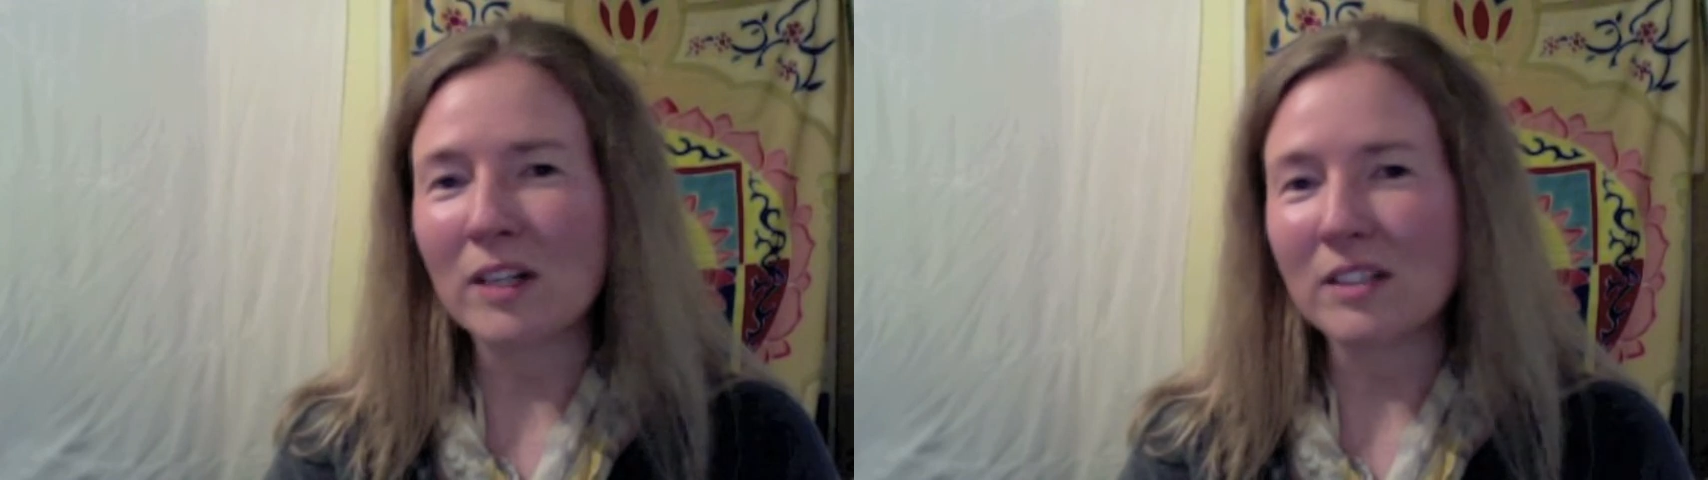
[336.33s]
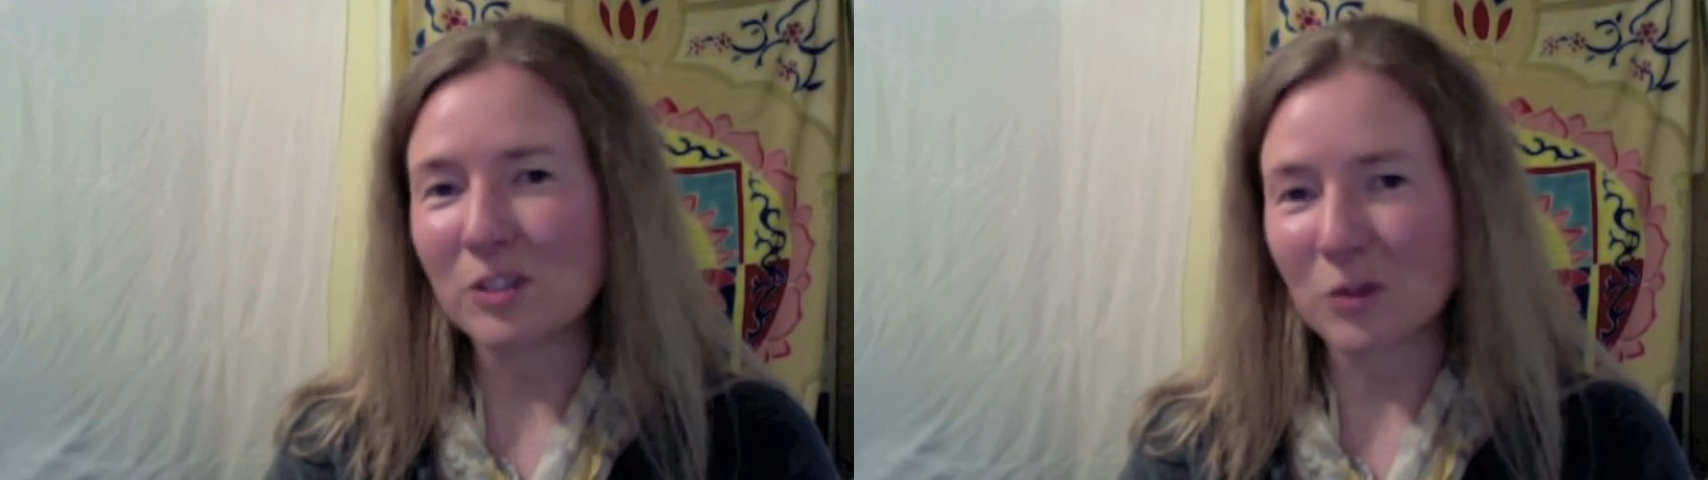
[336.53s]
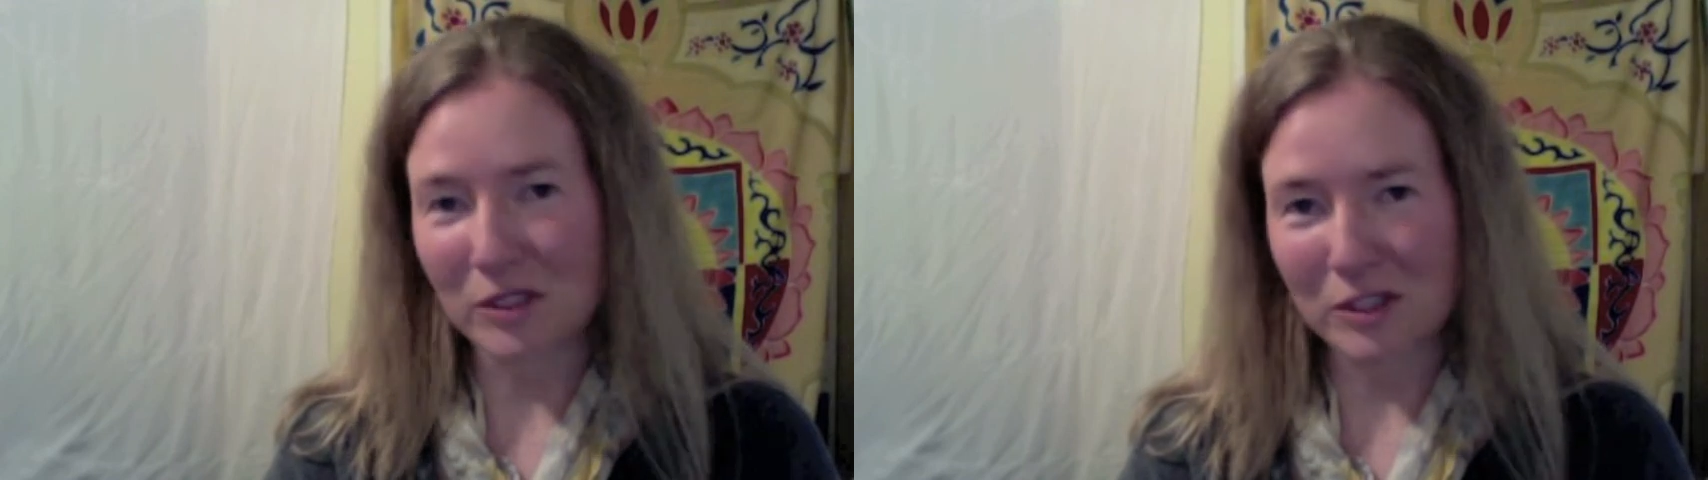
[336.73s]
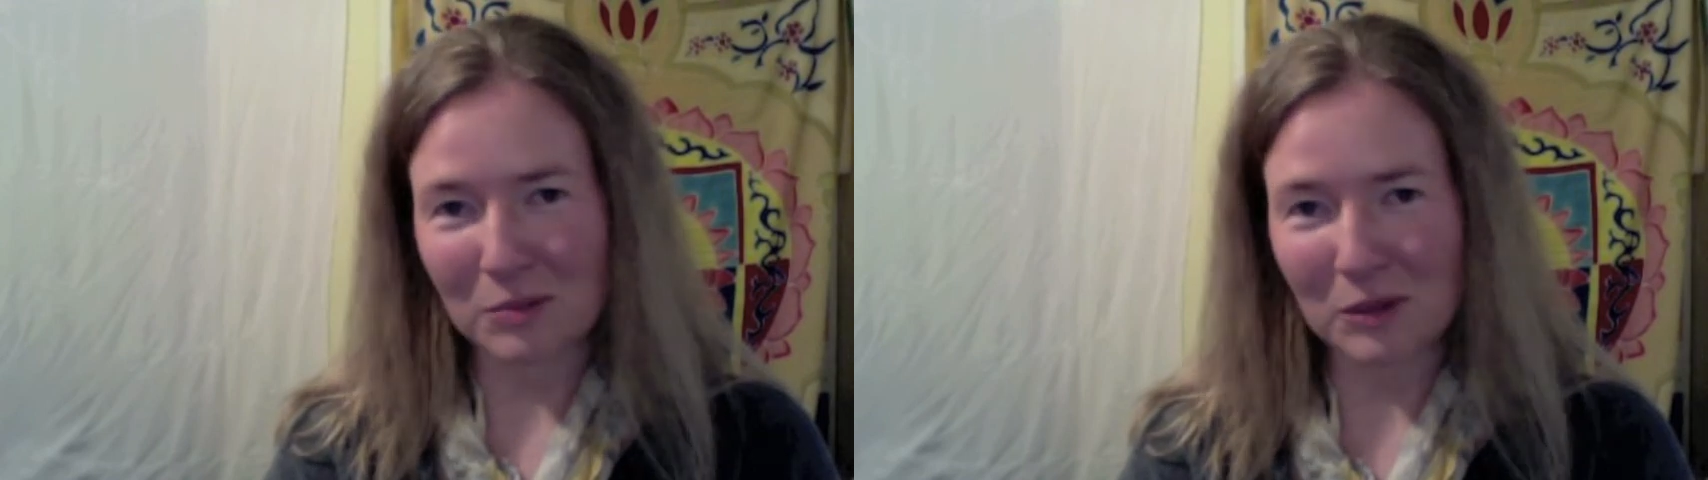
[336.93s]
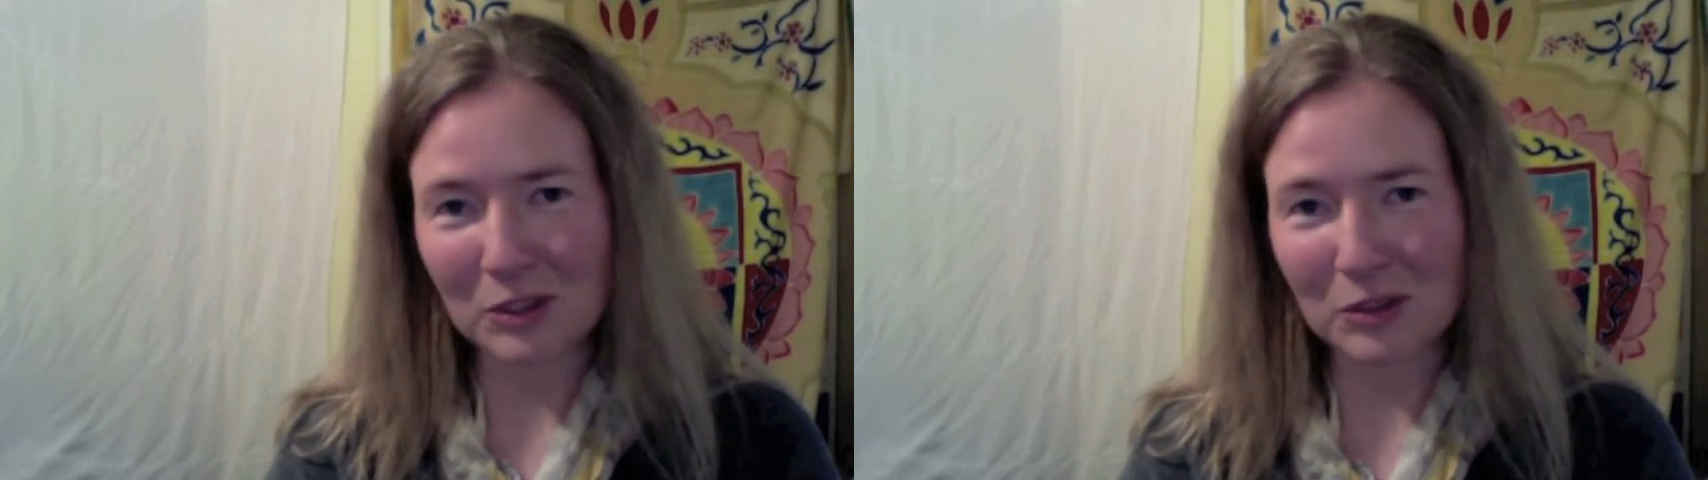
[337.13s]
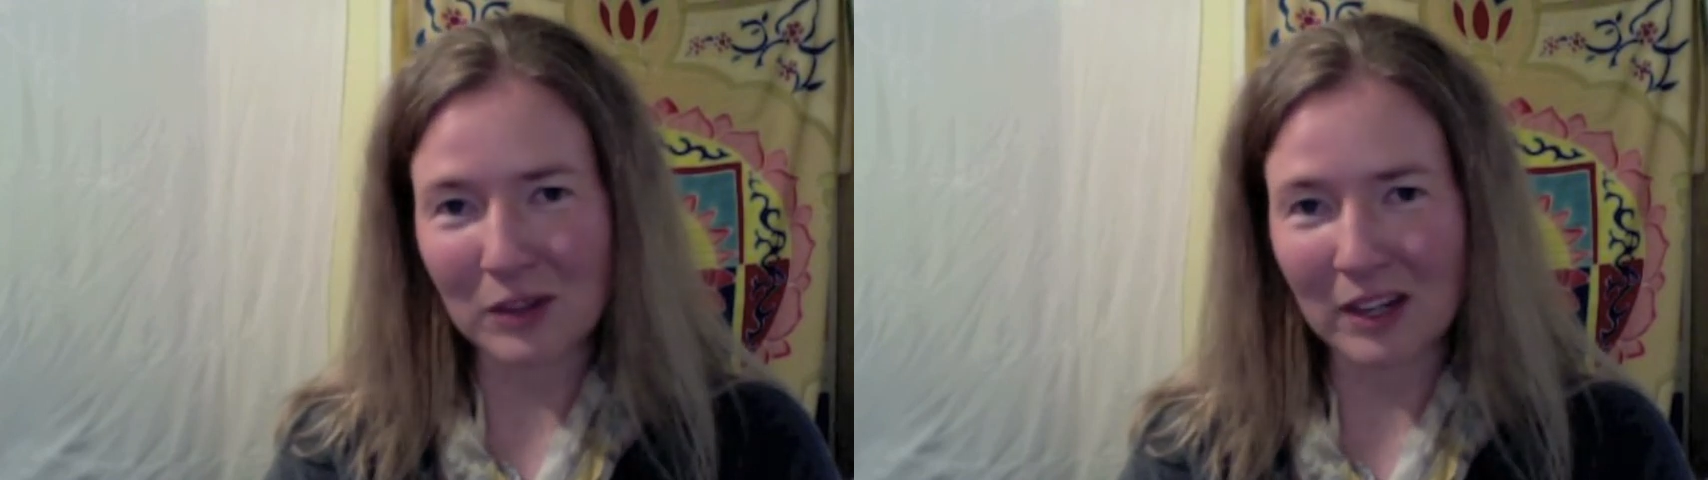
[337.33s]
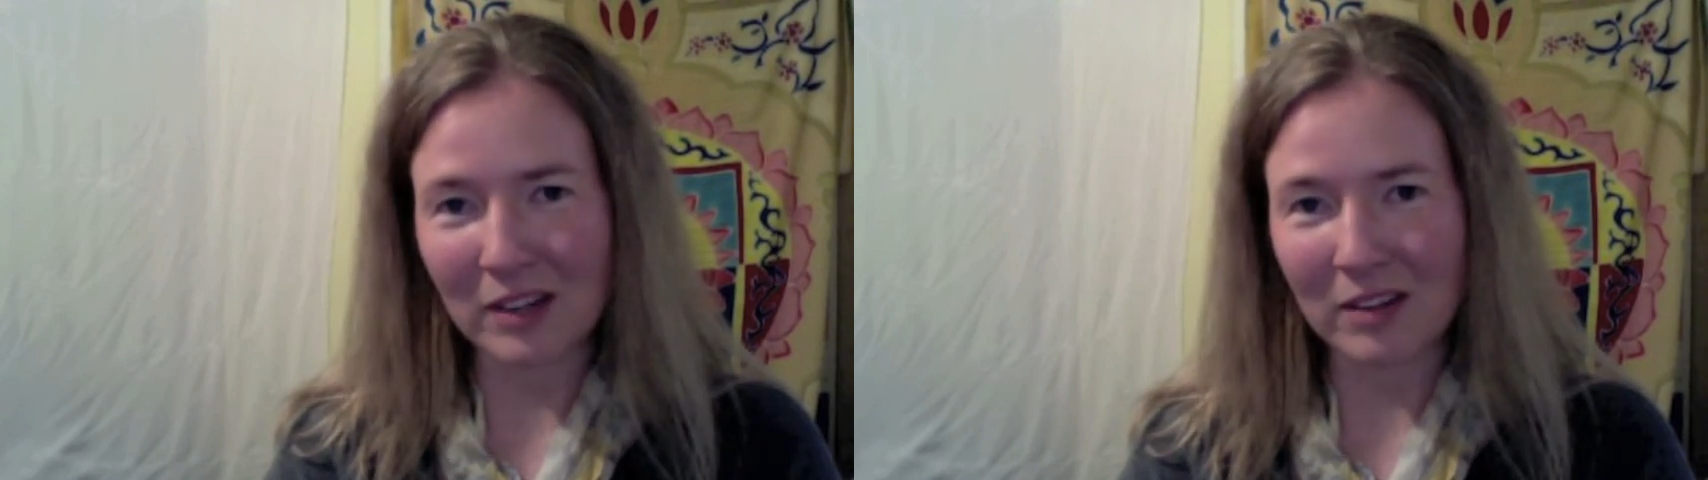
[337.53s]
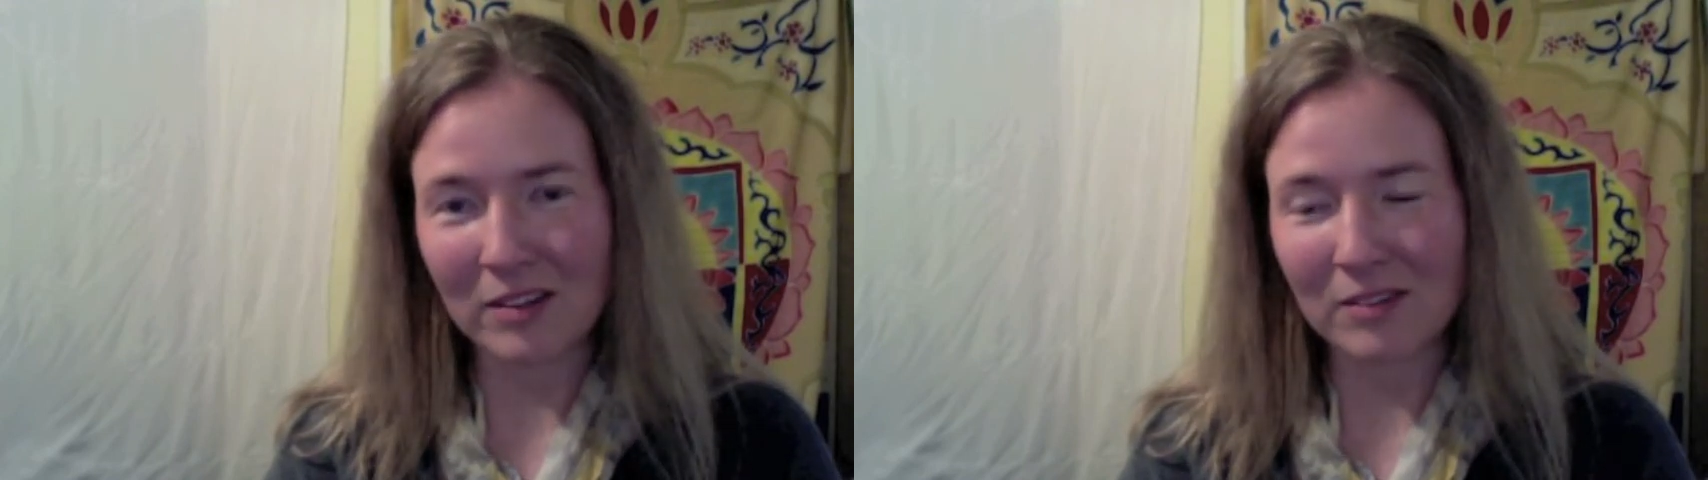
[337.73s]
as your spiritual
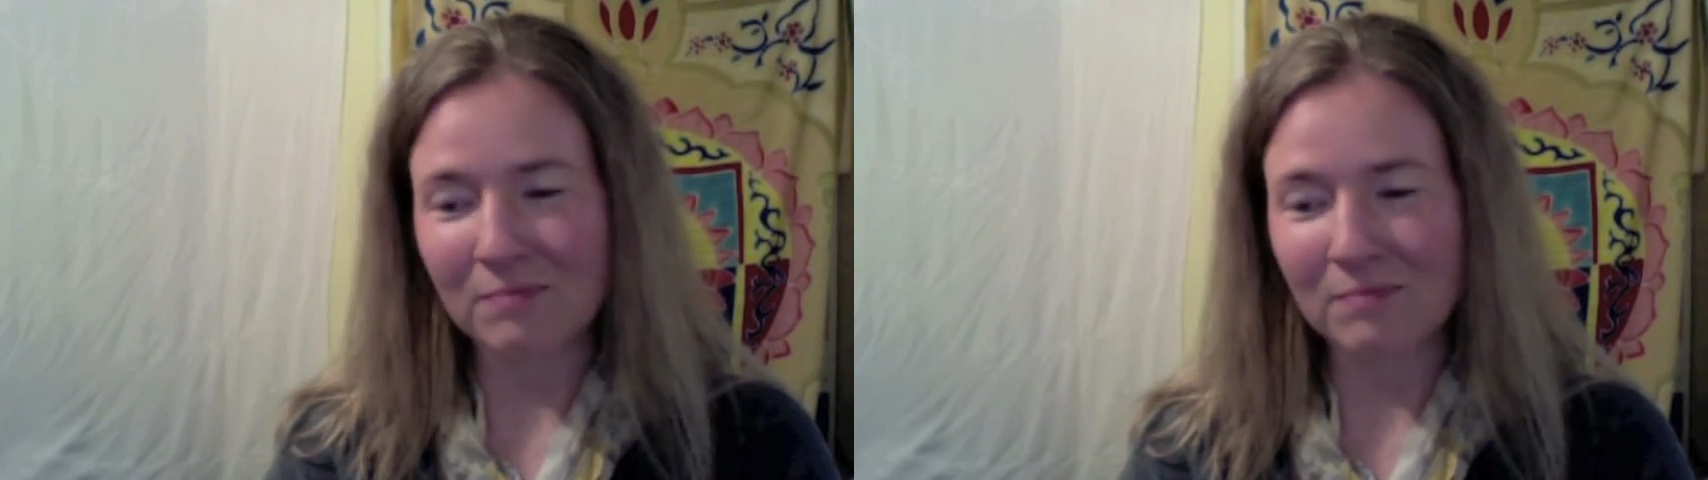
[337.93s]
health.